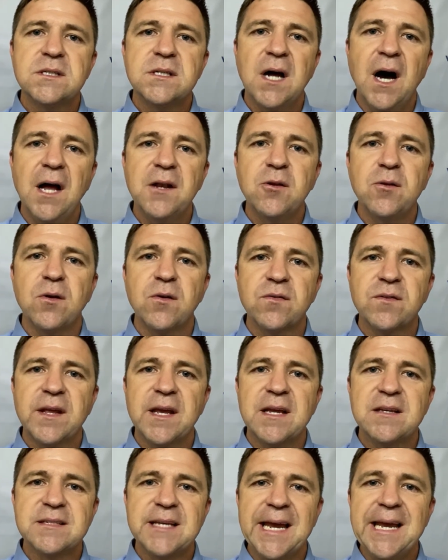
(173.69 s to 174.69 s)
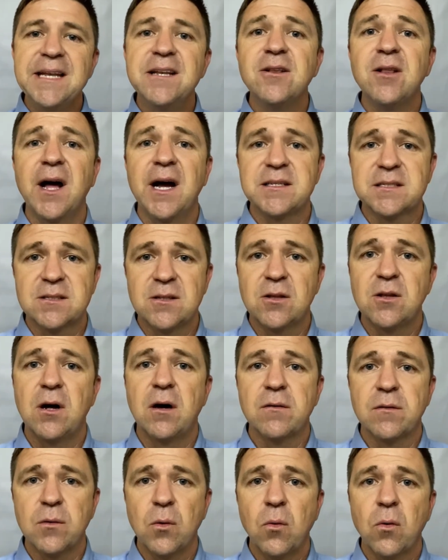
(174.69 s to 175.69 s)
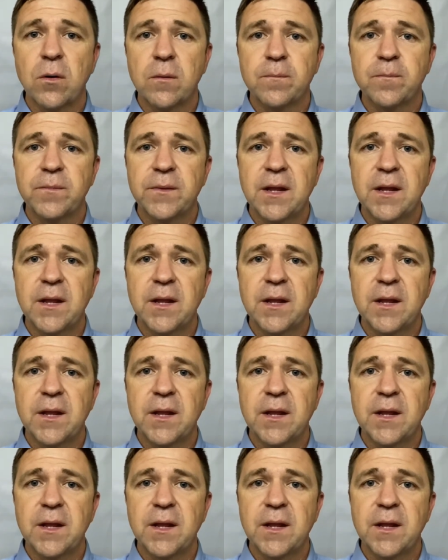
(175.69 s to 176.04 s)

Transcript: not do those things, he delights in the law of the Lord.